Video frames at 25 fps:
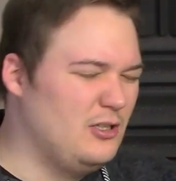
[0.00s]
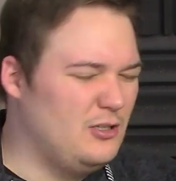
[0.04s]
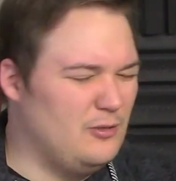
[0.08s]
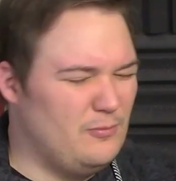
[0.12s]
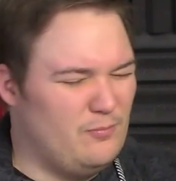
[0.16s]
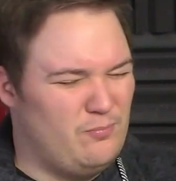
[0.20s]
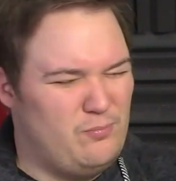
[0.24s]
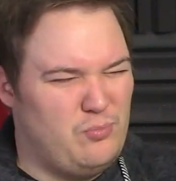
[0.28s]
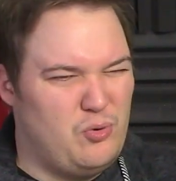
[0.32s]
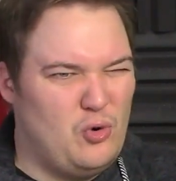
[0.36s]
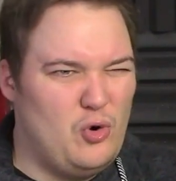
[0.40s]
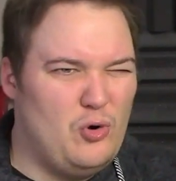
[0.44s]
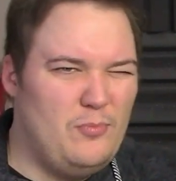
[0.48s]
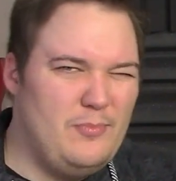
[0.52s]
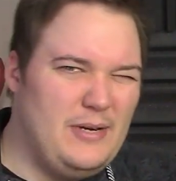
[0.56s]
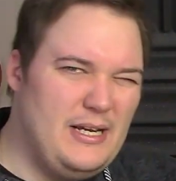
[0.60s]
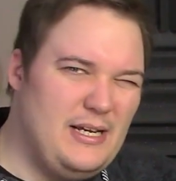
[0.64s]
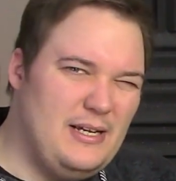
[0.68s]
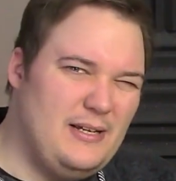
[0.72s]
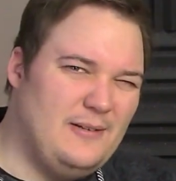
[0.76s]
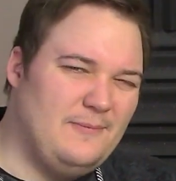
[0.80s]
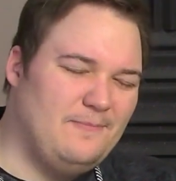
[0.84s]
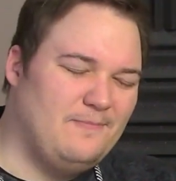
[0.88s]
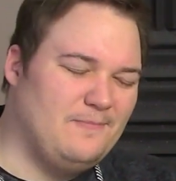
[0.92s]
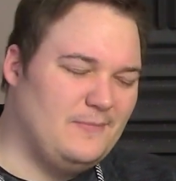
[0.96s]

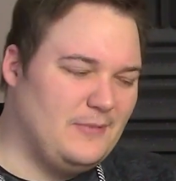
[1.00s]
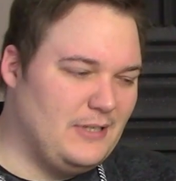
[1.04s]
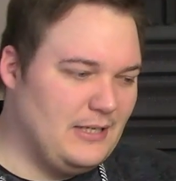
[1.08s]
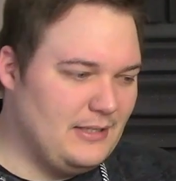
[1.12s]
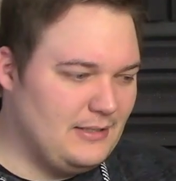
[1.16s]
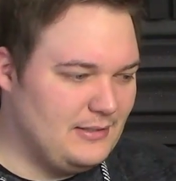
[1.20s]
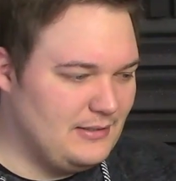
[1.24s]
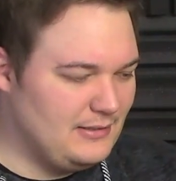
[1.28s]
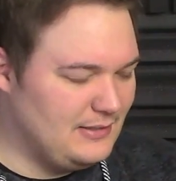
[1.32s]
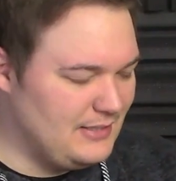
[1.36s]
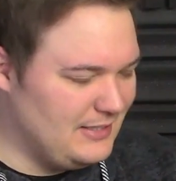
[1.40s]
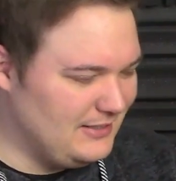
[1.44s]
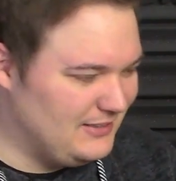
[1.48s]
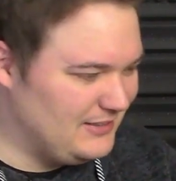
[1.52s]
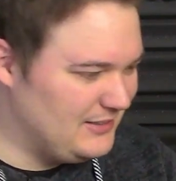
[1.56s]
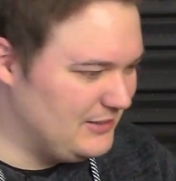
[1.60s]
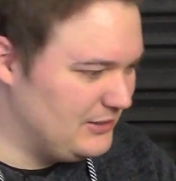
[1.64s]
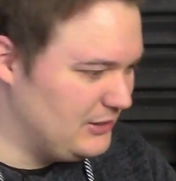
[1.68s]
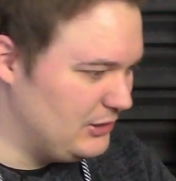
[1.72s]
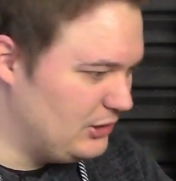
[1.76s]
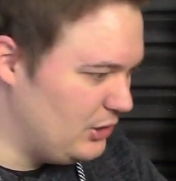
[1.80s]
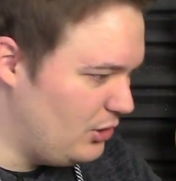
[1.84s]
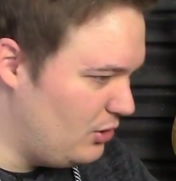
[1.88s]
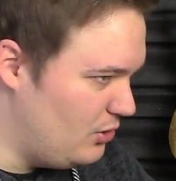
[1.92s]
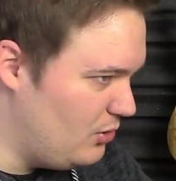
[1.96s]
boomy in a not
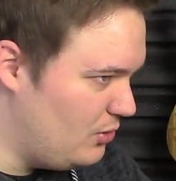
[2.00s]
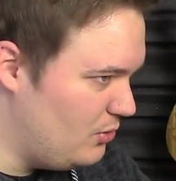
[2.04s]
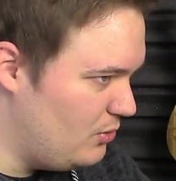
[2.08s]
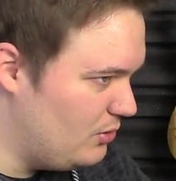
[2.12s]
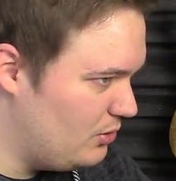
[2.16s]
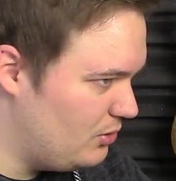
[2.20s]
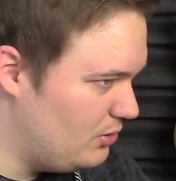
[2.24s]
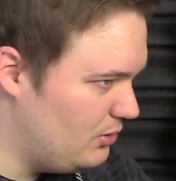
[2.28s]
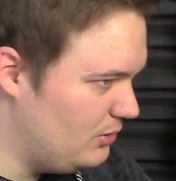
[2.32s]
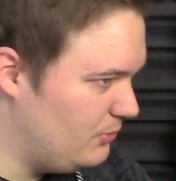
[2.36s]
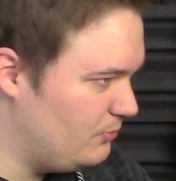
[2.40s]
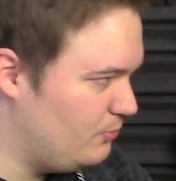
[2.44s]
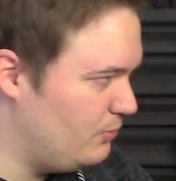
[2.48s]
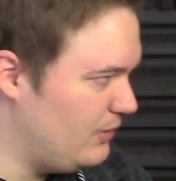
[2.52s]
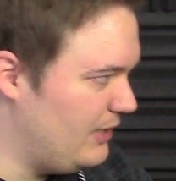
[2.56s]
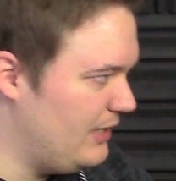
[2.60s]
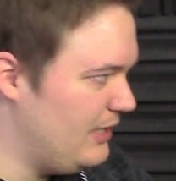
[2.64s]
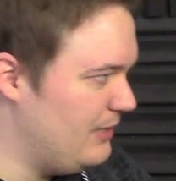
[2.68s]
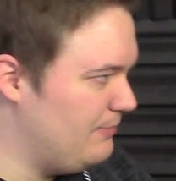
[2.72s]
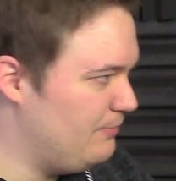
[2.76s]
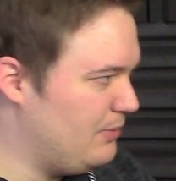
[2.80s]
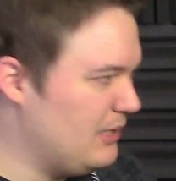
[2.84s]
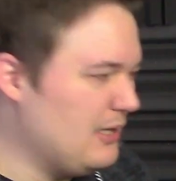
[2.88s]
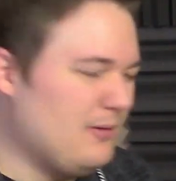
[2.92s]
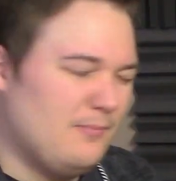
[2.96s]
so good
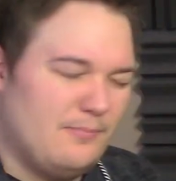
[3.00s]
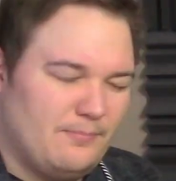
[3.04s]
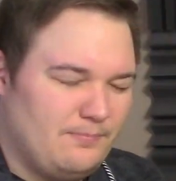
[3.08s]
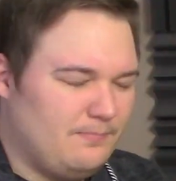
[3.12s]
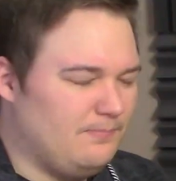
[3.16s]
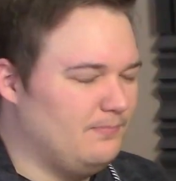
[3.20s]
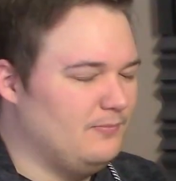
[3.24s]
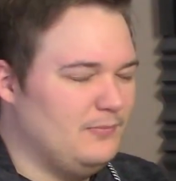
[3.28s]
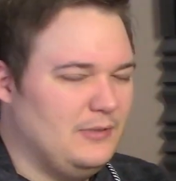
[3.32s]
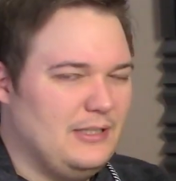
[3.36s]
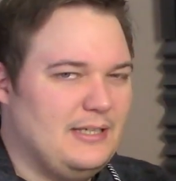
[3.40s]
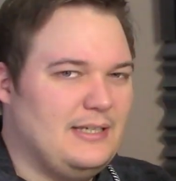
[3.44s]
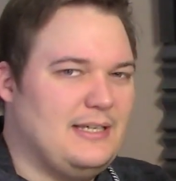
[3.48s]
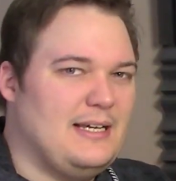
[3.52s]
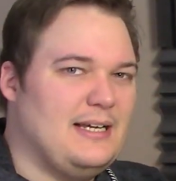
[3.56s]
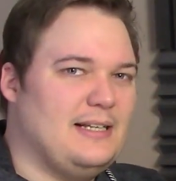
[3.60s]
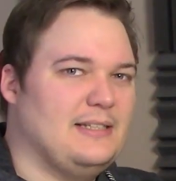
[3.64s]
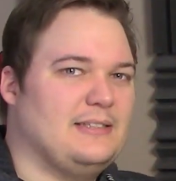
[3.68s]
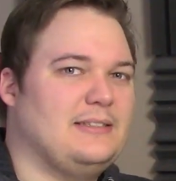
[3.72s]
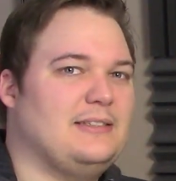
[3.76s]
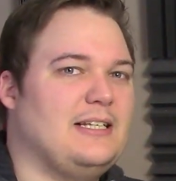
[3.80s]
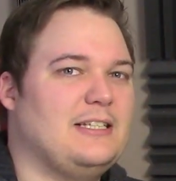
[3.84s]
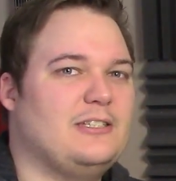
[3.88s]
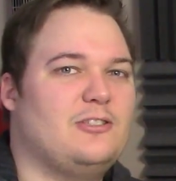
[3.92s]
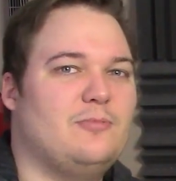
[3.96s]
way, but again,
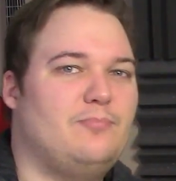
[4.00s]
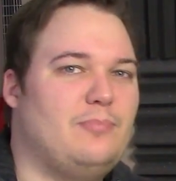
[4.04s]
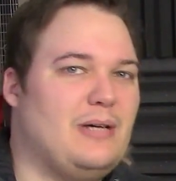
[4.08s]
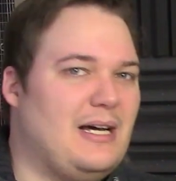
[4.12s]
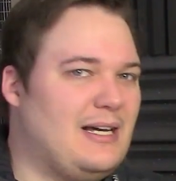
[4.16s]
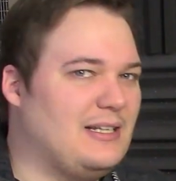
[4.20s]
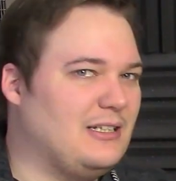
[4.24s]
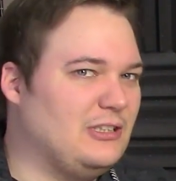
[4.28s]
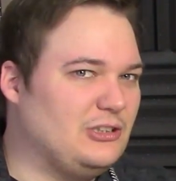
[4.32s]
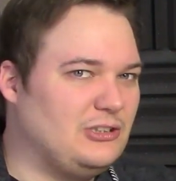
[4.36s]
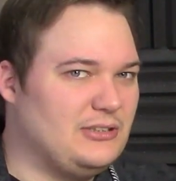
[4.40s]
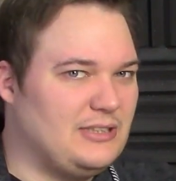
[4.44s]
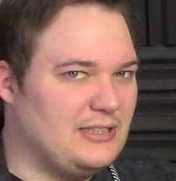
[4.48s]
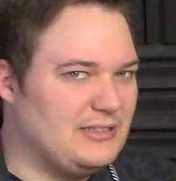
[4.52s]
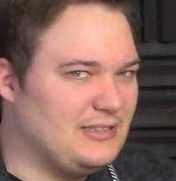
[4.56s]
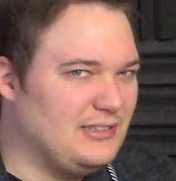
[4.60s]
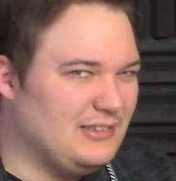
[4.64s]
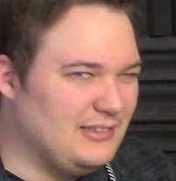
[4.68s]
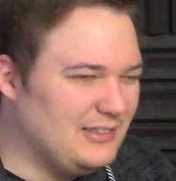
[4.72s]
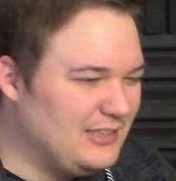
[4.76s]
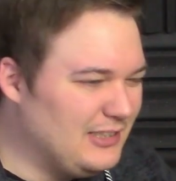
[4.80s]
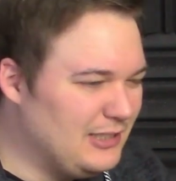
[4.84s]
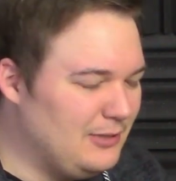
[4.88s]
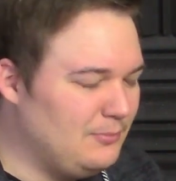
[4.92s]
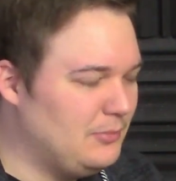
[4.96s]
it's not too bad. It's just a
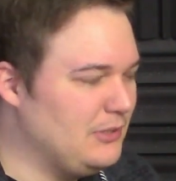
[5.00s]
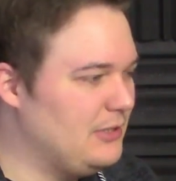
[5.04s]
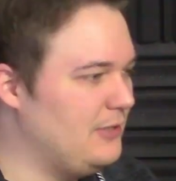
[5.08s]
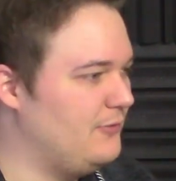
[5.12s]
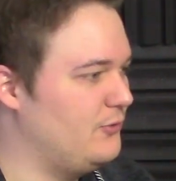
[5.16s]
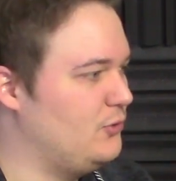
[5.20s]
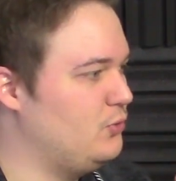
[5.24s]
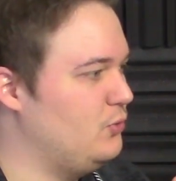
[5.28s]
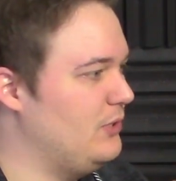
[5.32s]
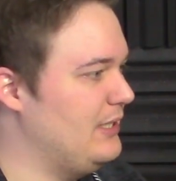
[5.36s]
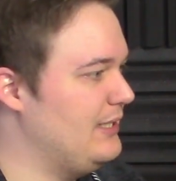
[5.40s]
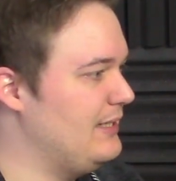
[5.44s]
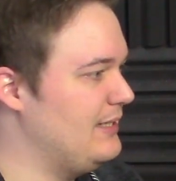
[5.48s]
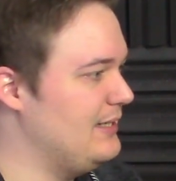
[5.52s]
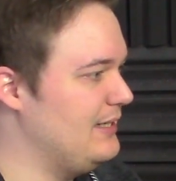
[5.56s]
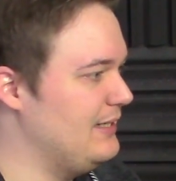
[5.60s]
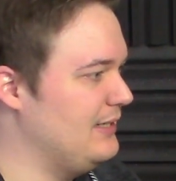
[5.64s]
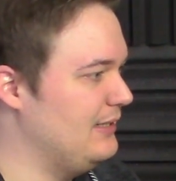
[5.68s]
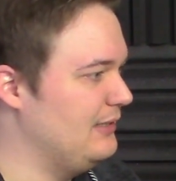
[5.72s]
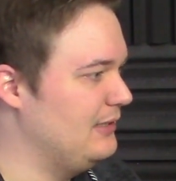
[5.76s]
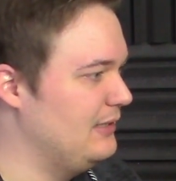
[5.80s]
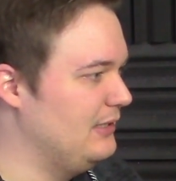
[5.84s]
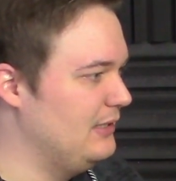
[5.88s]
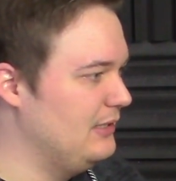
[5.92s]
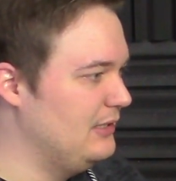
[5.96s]
little bit of
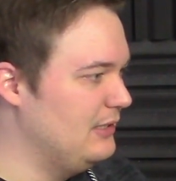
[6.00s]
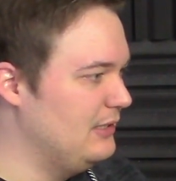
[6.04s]
tweaking